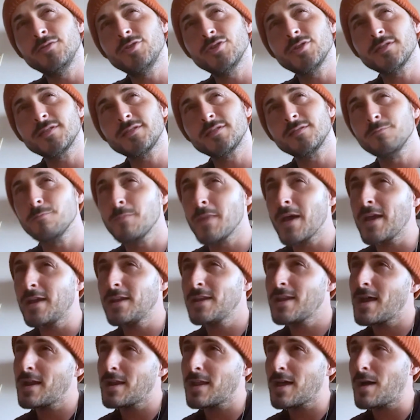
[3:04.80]
just made
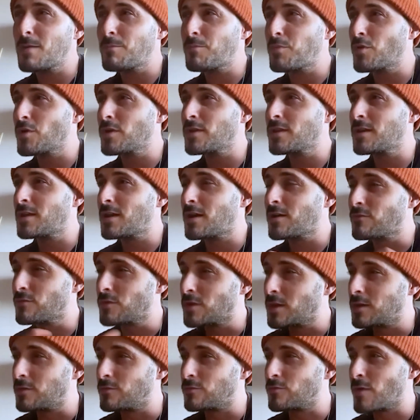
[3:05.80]
that up or did I
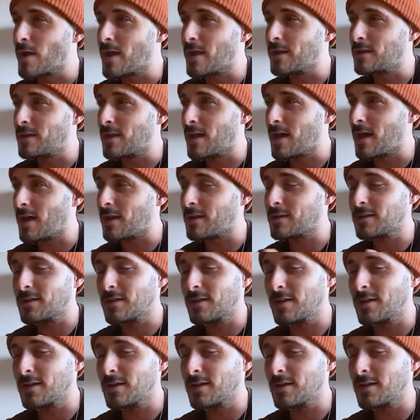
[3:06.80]
really read that?